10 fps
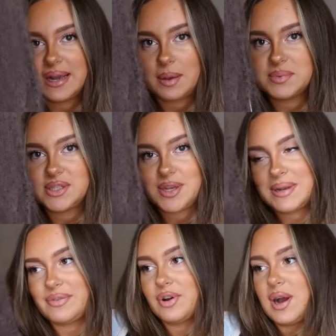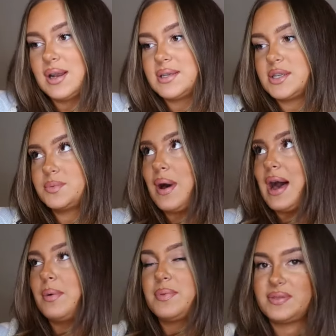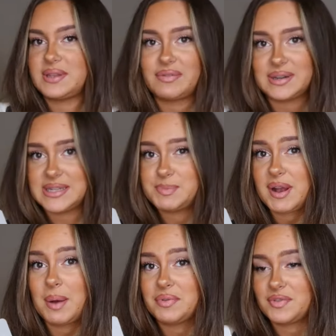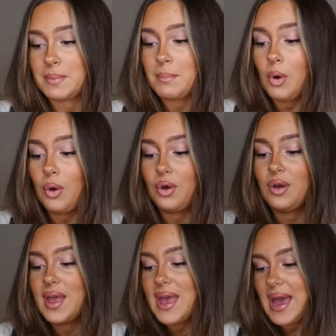It comes in so many different colours as well. Definitely need to pick up a few more.